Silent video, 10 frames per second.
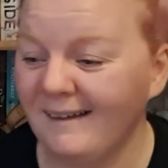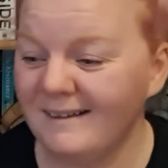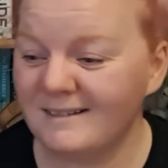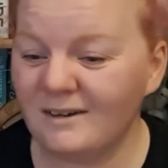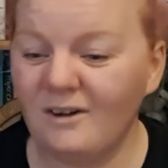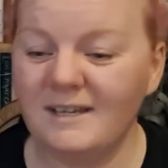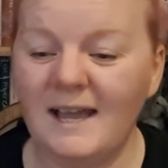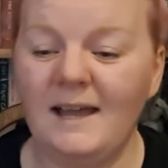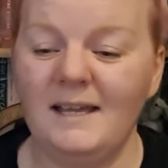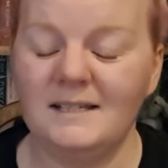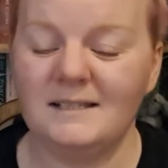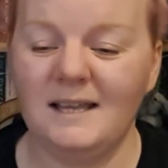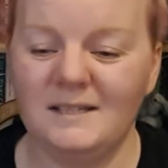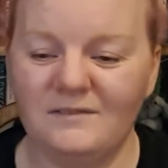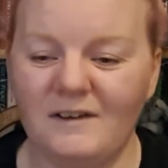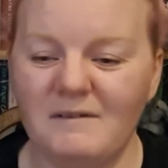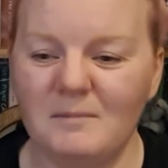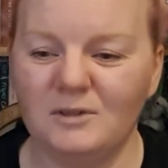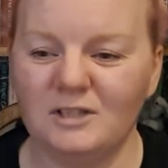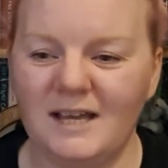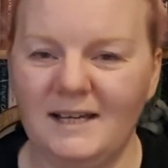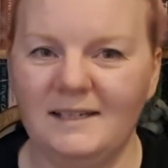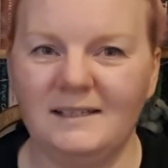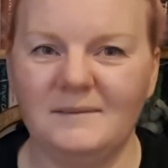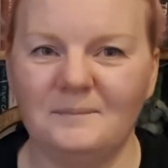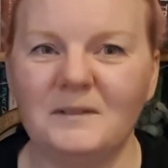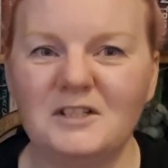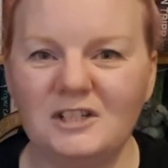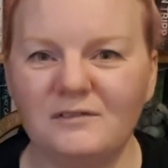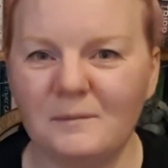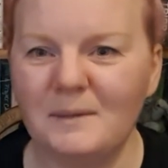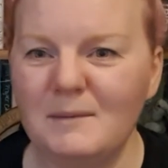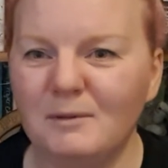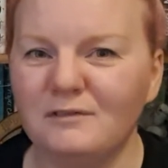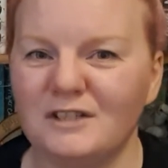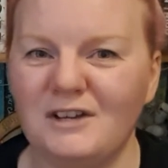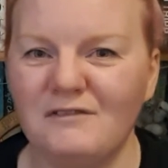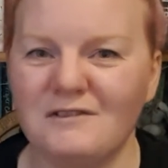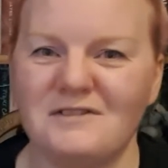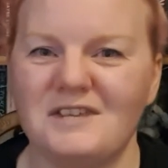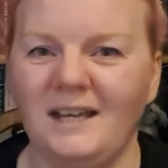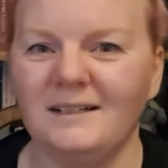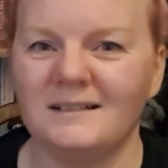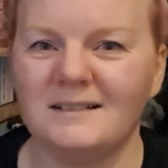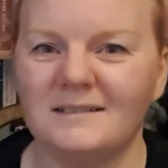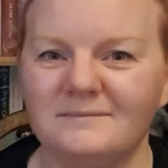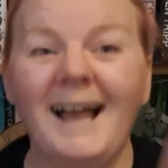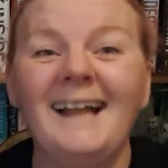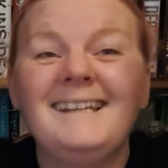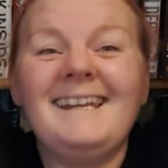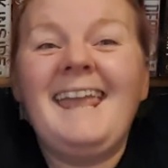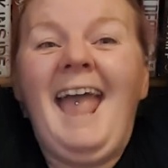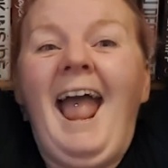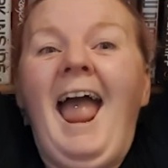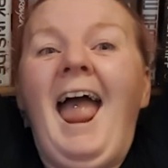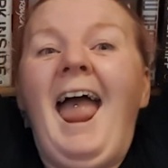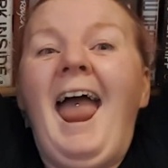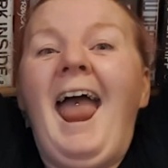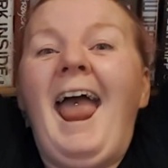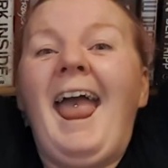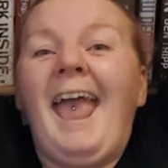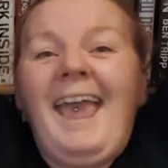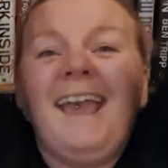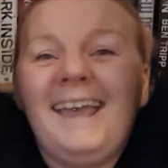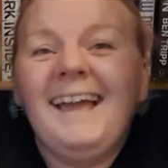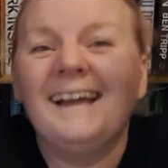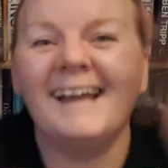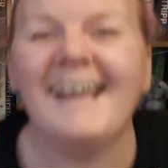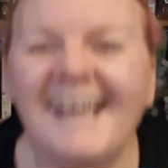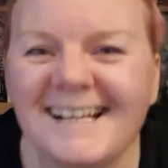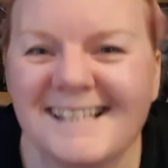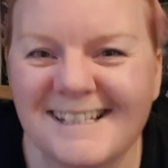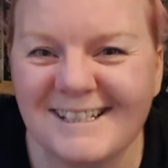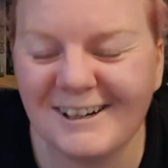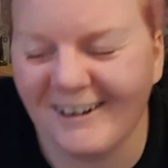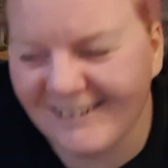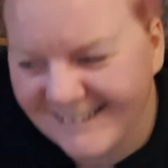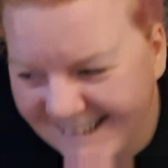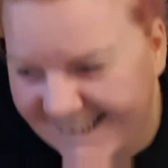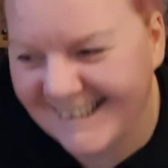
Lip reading: So yeah, it's very much like different people for different things. And yay! It's done!